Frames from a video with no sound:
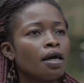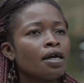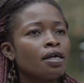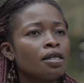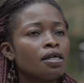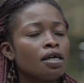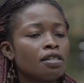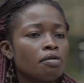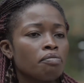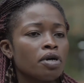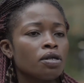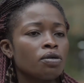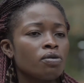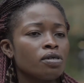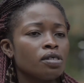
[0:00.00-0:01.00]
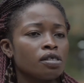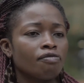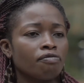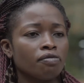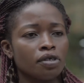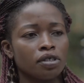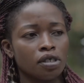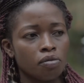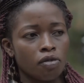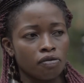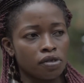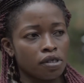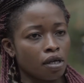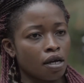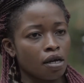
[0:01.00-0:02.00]
Any other man who is a victim of
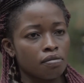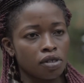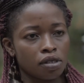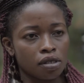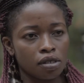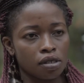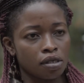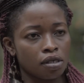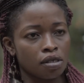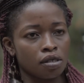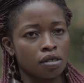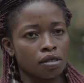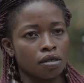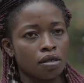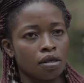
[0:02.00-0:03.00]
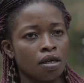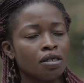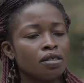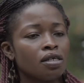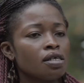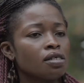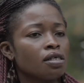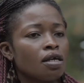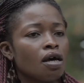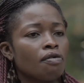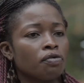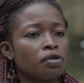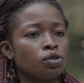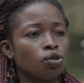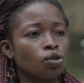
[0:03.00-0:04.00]
circumstances. He doesn't
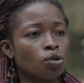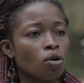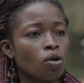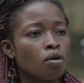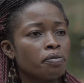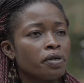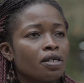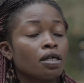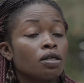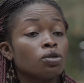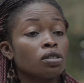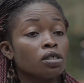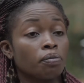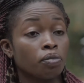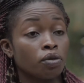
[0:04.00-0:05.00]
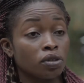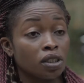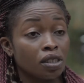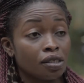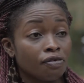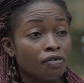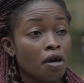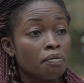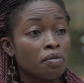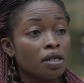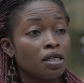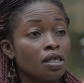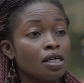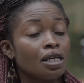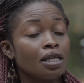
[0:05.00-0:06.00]
have a job, he cannot support his
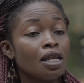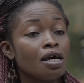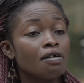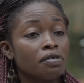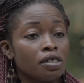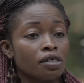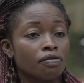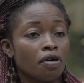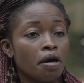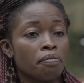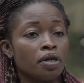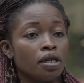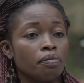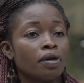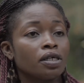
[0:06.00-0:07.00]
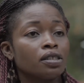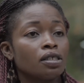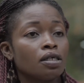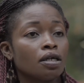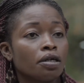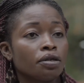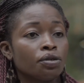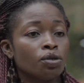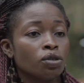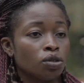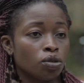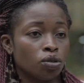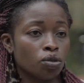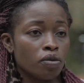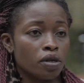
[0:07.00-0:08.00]
family, he loves his family, but he
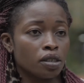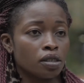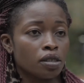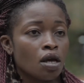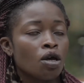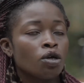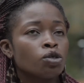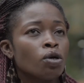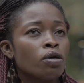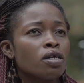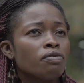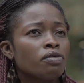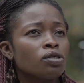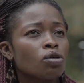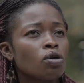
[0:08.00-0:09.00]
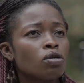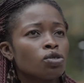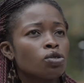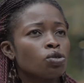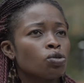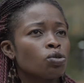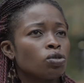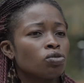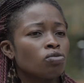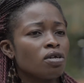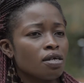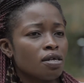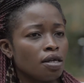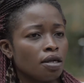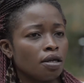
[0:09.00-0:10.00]
cannot do it. So he resorts to
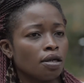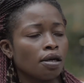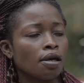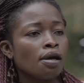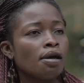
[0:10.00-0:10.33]
drinking.